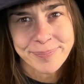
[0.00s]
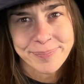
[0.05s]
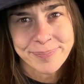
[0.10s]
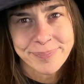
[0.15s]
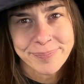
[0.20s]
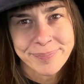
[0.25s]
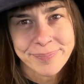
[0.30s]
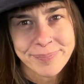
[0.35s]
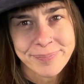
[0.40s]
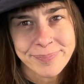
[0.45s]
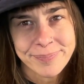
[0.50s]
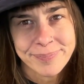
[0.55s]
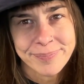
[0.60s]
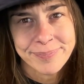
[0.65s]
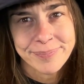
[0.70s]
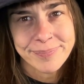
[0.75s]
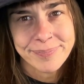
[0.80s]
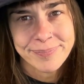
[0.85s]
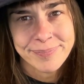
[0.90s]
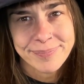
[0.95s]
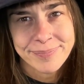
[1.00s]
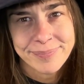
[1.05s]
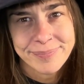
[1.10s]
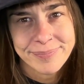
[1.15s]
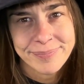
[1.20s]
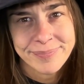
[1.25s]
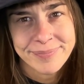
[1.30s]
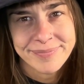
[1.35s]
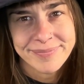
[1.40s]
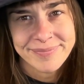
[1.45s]

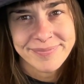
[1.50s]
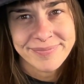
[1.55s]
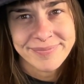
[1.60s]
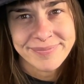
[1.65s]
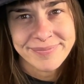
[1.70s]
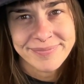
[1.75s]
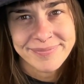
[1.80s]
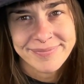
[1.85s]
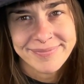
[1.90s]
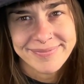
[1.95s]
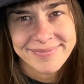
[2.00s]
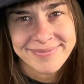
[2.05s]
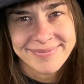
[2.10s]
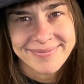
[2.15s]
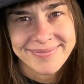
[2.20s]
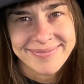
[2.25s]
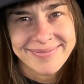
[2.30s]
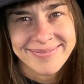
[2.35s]
(silence)